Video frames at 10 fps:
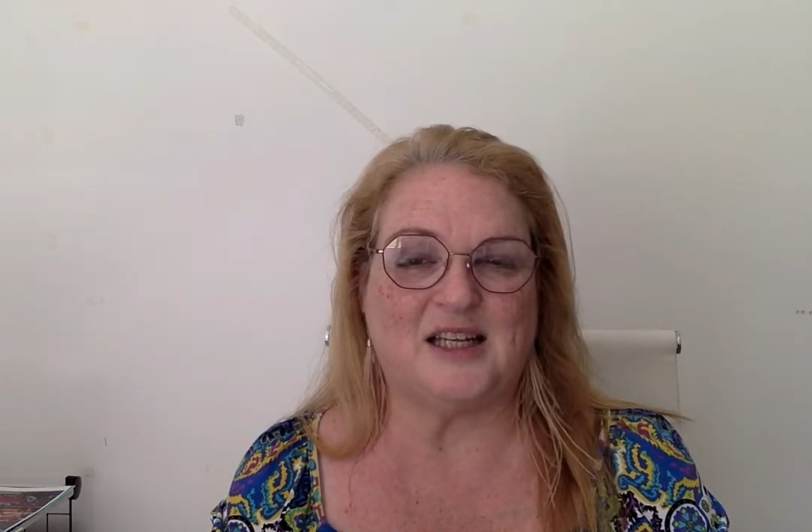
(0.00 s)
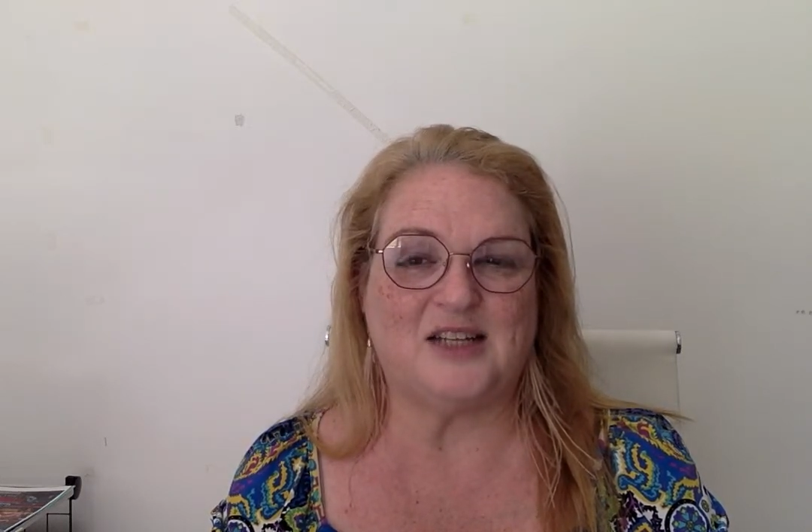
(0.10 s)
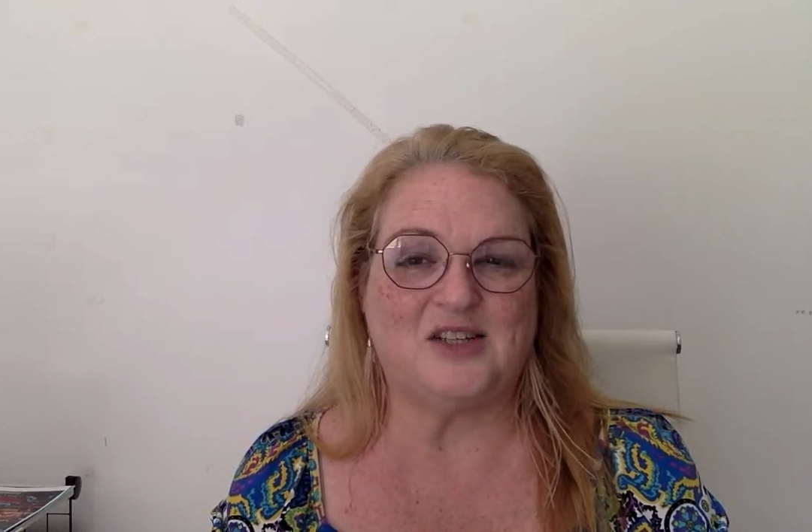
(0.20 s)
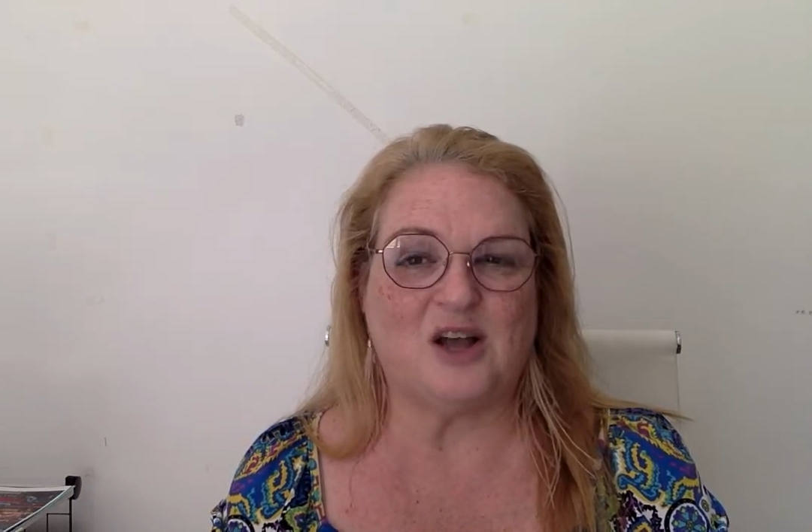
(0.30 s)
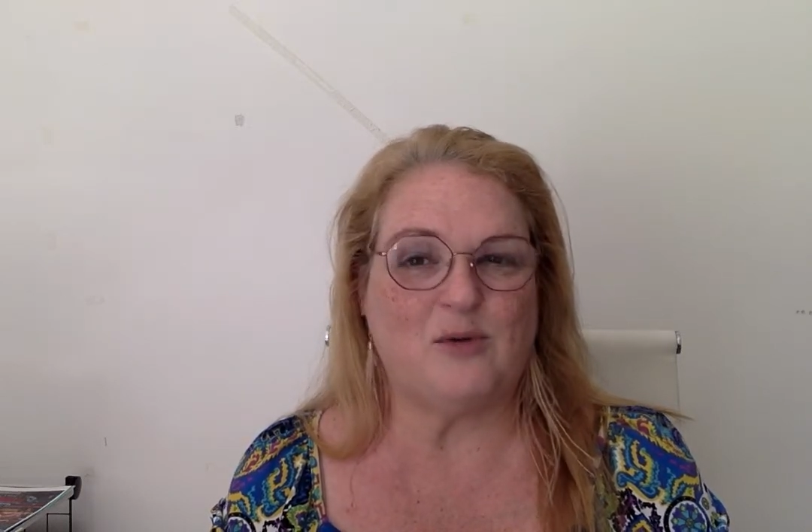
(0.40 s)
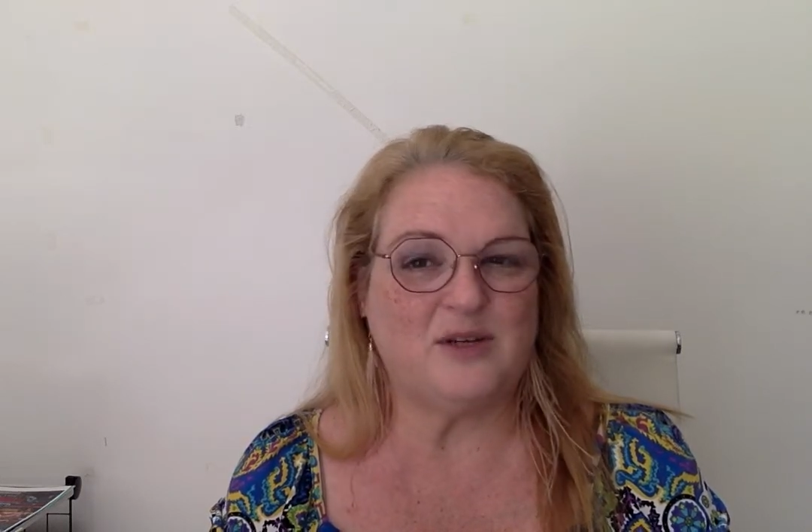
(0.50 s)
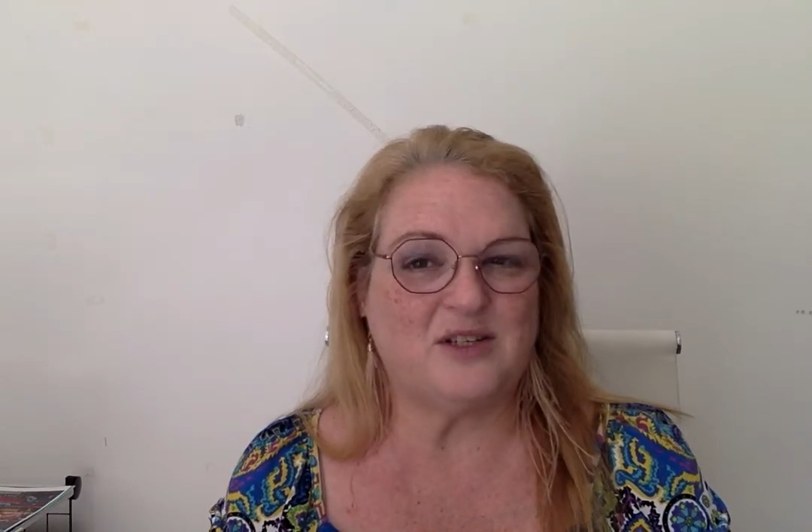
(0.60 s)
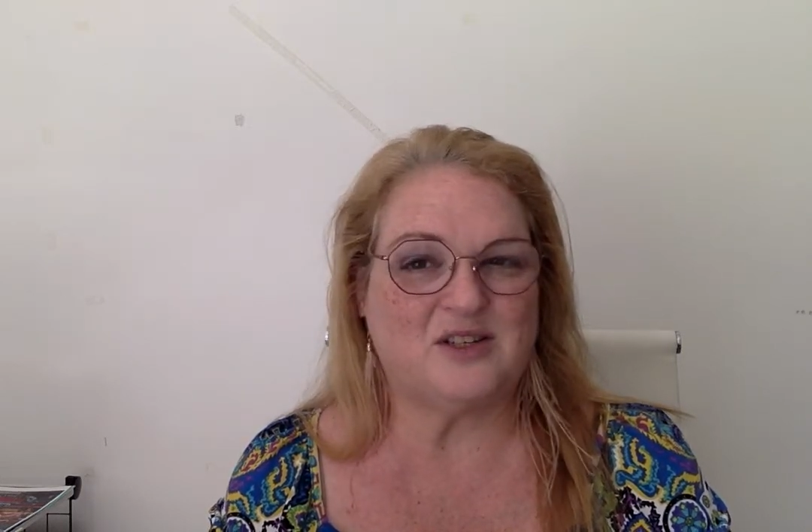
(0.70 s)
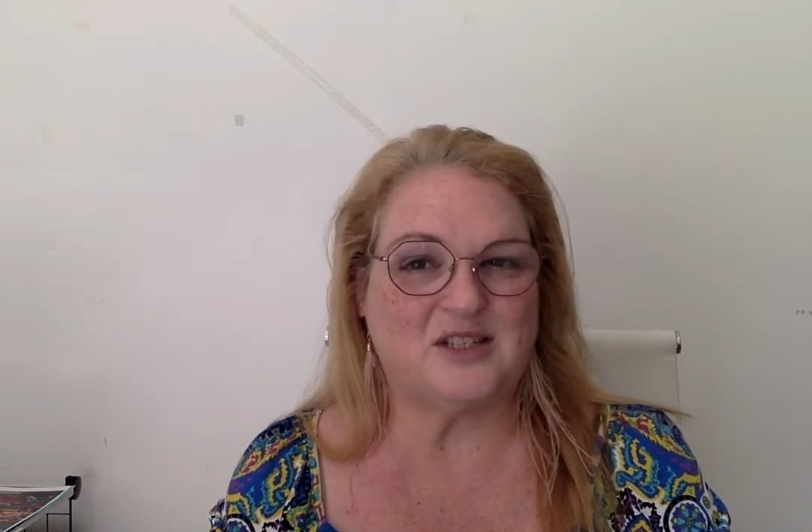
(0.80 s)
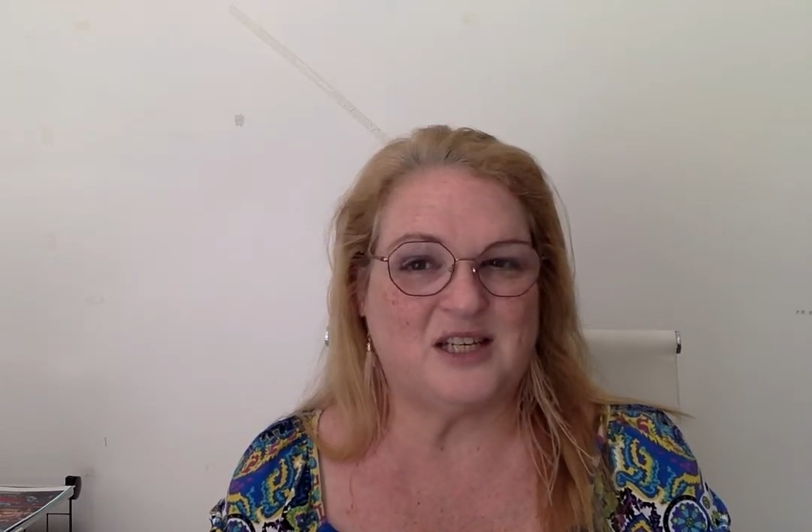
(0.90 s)
it's
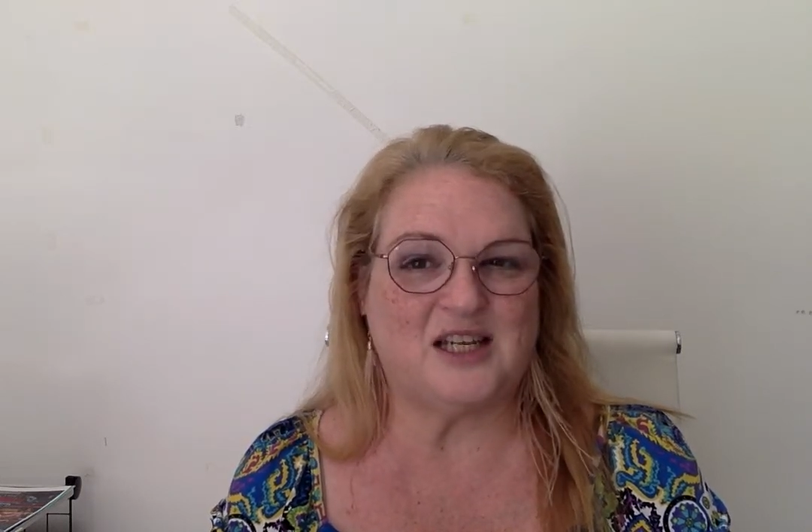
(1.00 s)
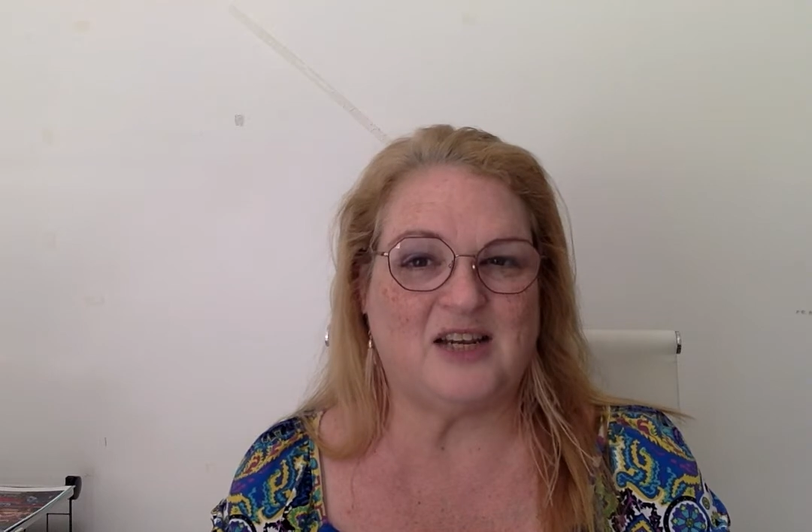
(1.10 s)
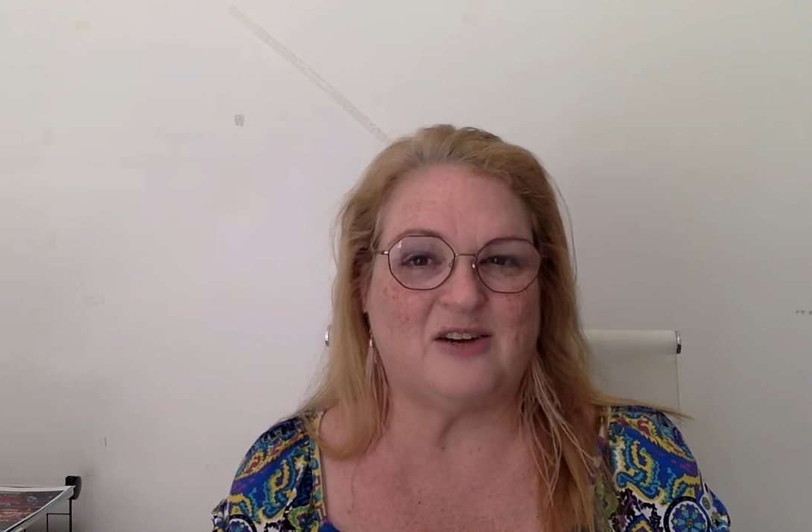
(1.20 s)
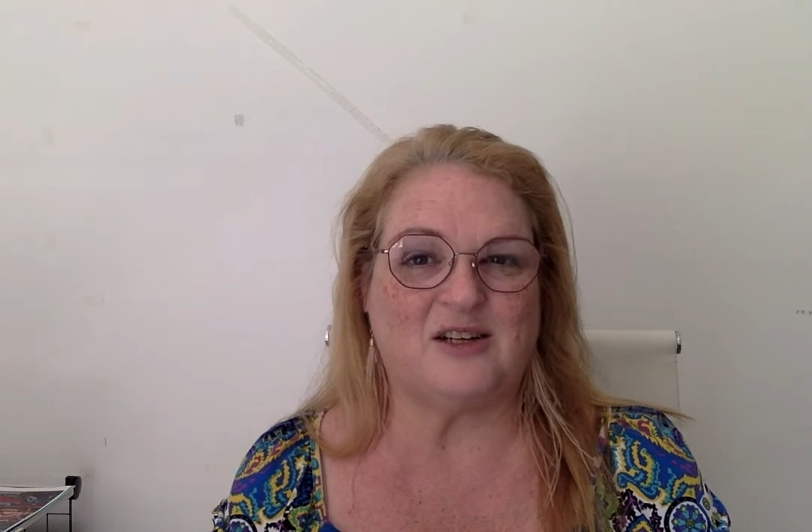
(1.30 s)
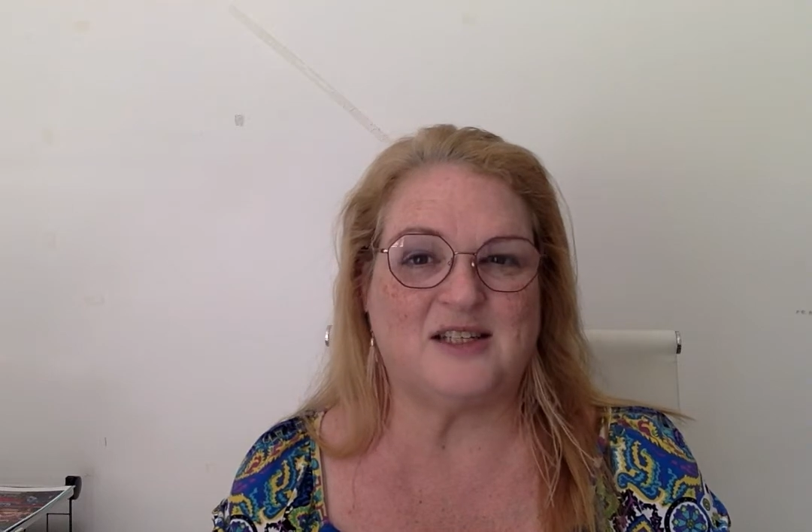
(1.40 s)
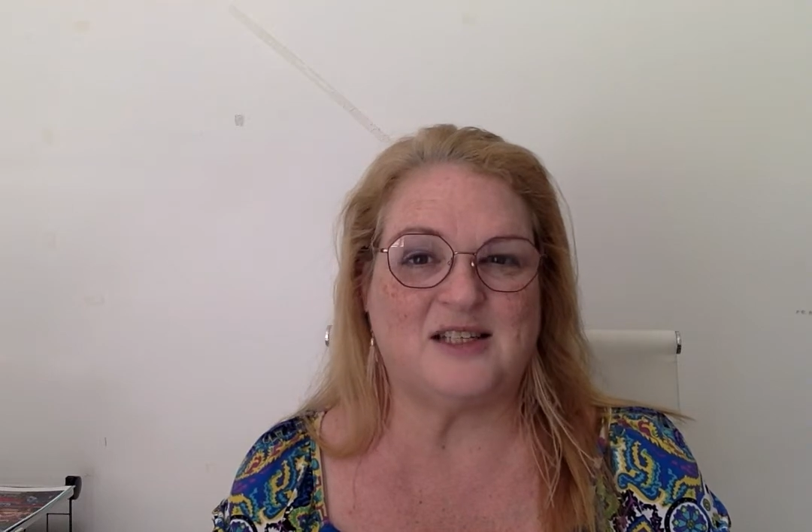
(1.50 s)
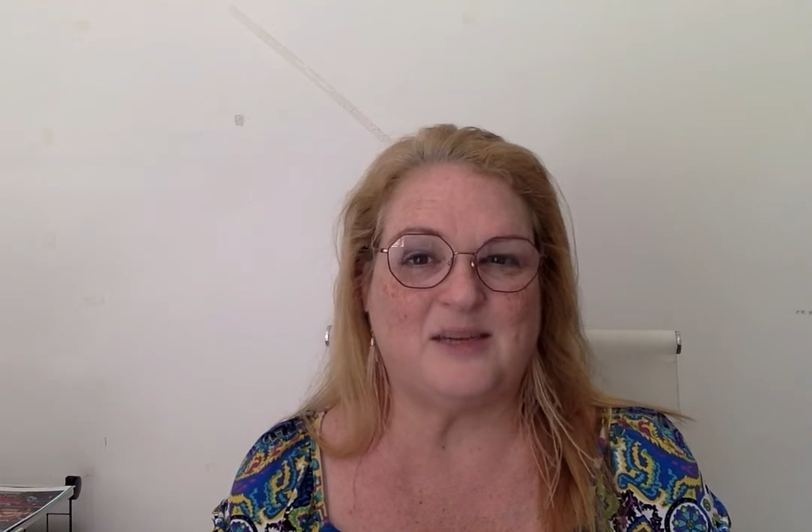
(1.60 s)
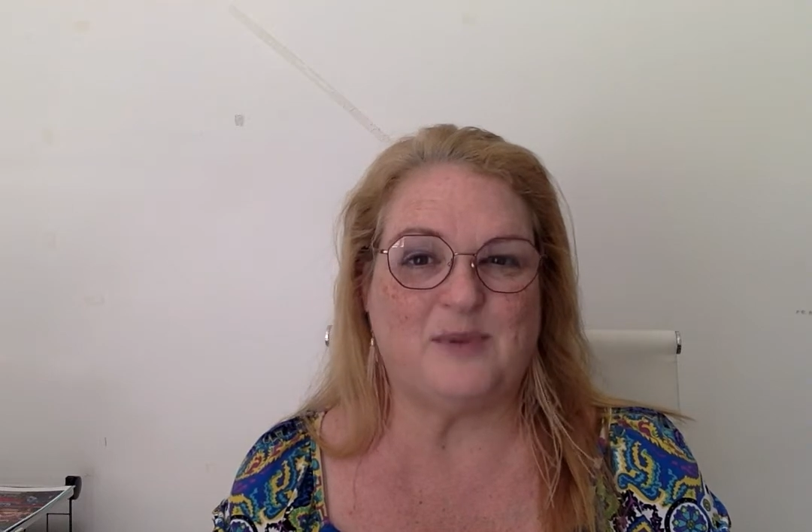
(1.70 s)
always good to hear and see